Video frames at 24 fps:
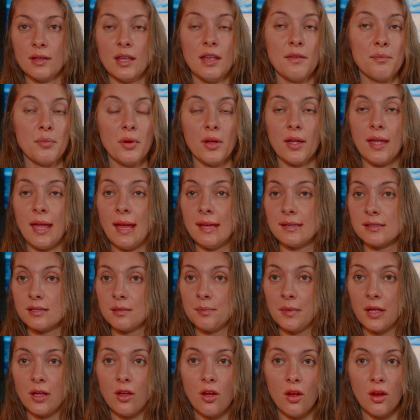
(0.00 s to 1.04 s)
he put gas
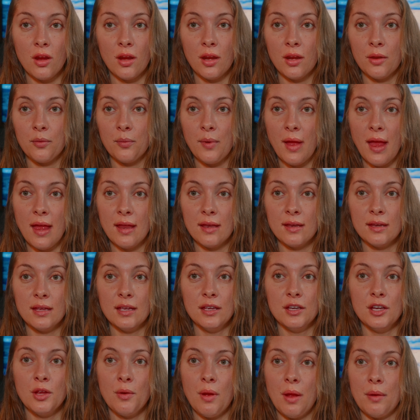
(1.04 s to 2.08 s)
in my car when
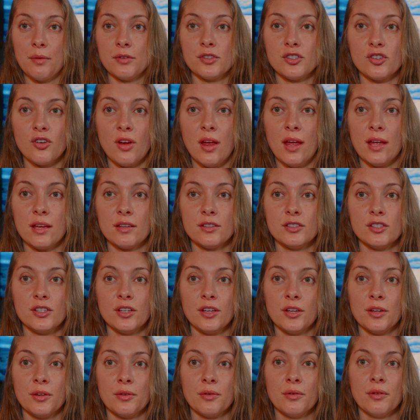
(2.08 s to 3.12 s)
he knew I was trying
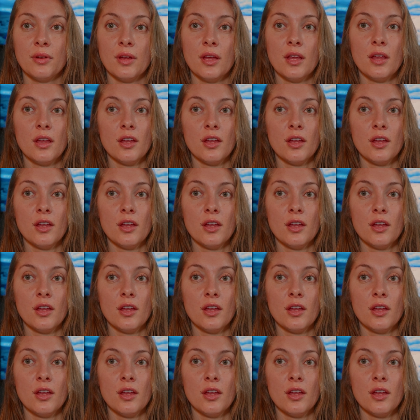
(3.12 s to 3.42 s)
to